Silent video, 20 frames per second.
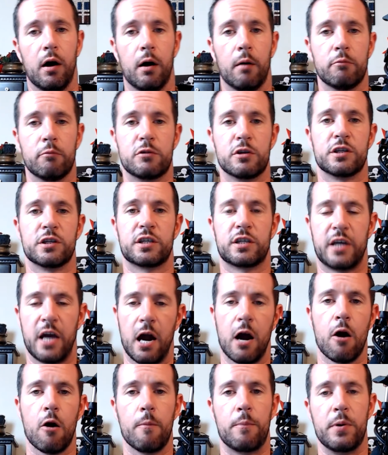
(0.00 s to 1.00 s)
to
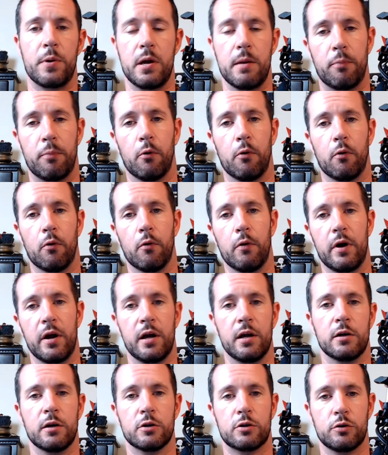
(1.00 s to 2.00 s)
scare people
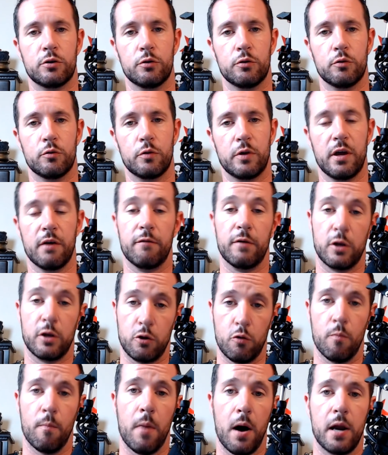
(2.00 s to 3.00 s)
into
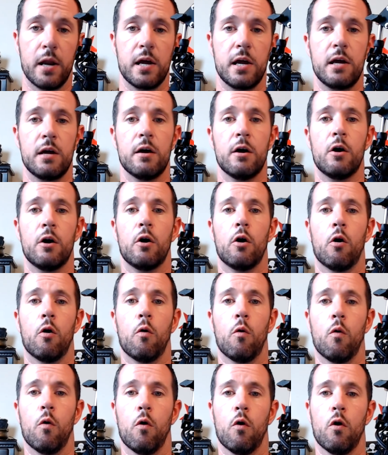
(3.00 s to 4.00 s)
giving you money
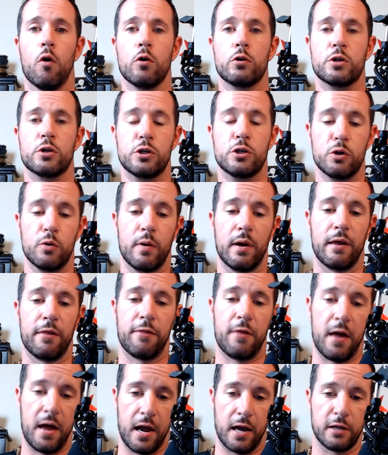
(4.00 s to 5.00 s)
or to
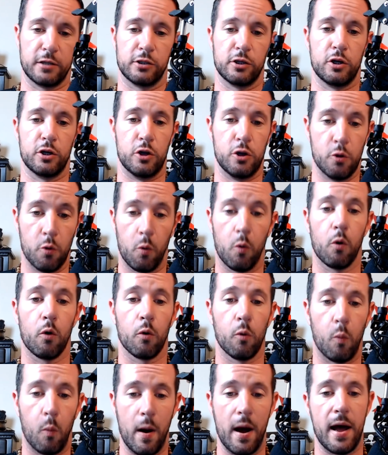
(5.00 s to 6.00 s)
doing things
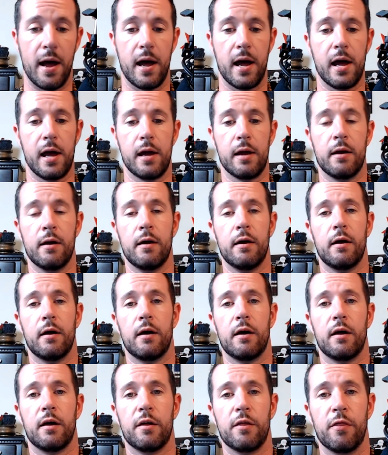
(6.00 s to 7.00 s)
your way.
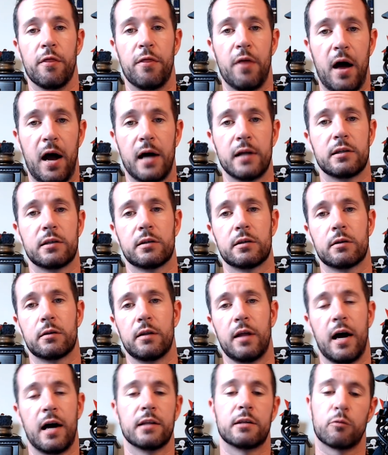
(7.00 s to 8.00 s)

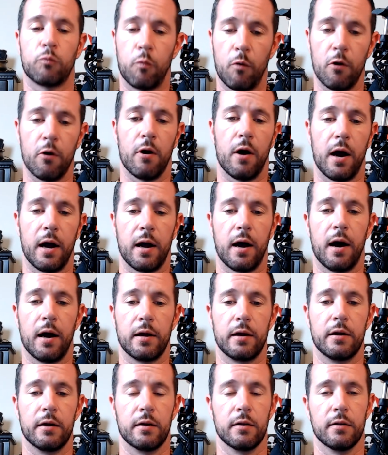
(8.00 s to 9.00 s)
That's where
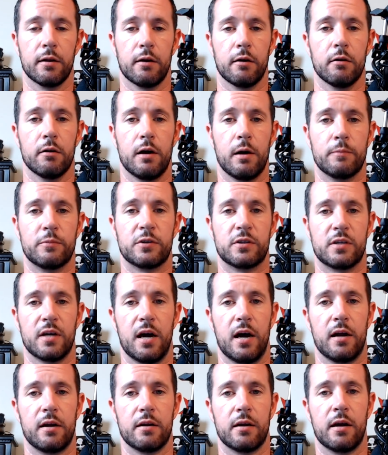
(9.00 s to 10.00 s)
I get a little
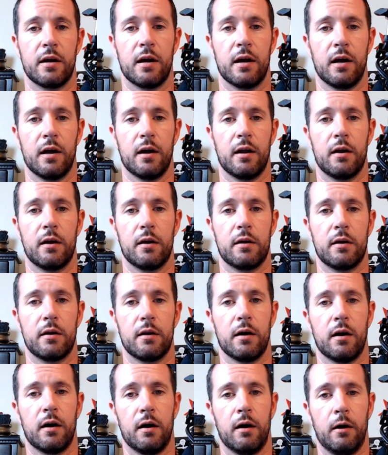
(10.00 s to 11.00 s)
upset,
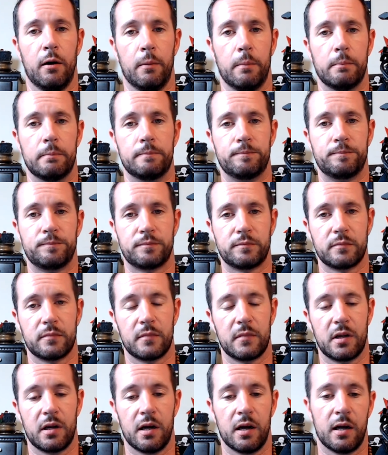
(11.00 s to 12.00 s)
and
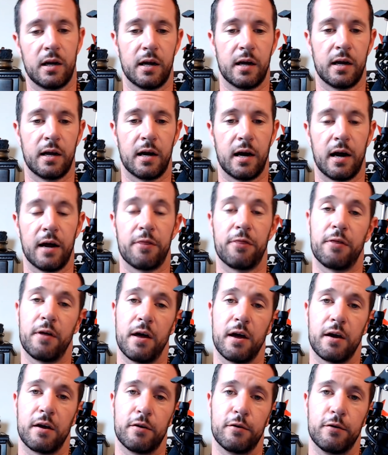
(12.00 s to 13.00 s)
I
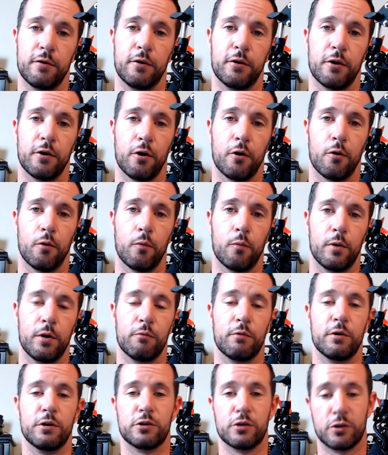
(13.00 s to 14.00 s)
think
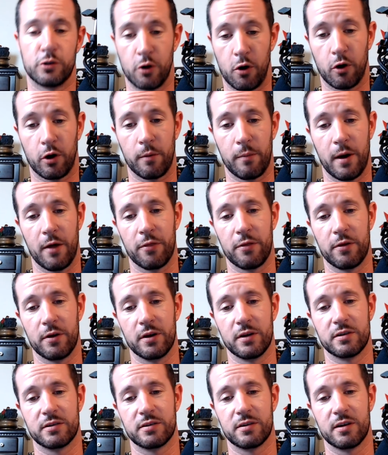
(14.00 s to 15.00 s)
we should talk about
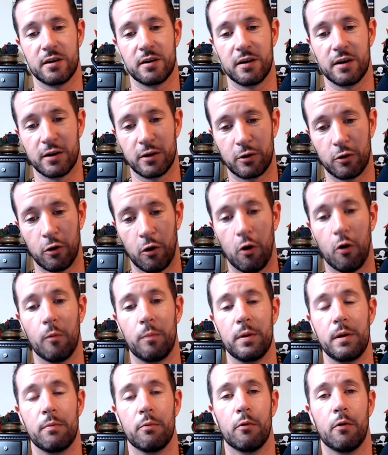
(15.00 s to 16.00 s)
this and
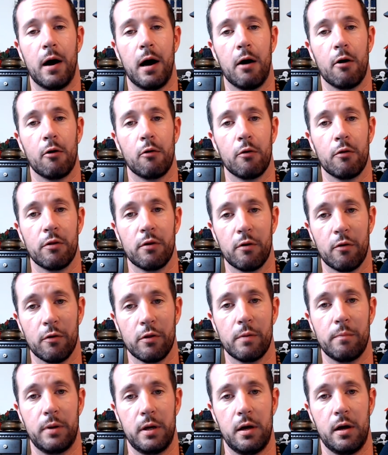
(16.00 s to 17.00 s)
call people out on
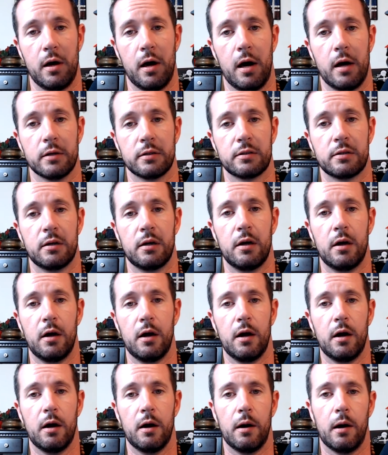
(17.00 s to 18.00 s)
the BS.
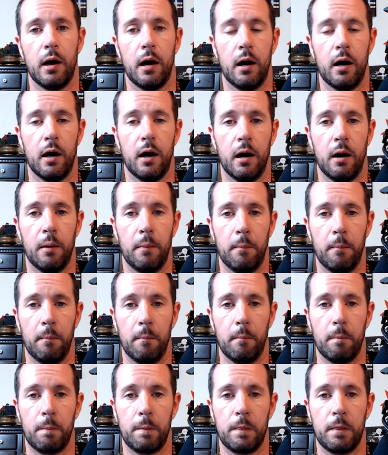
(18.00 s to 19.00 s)

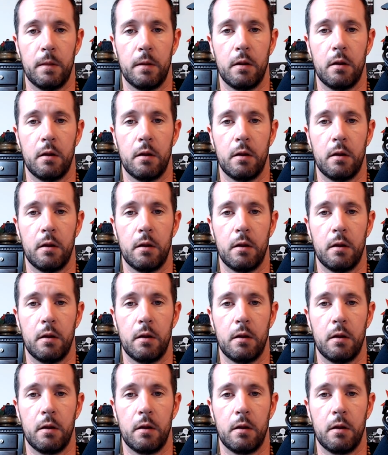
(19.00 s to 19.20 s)
And